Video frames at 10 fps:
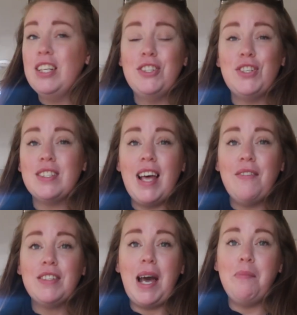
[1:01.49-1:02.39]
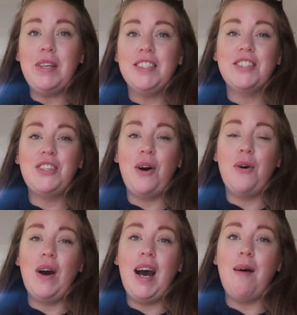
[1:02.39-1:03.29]
just life has happened.
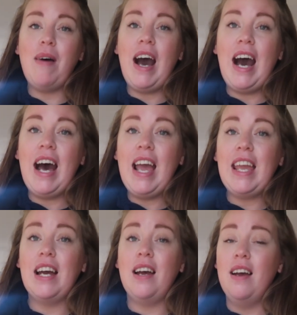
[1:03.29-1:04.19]
So um, I,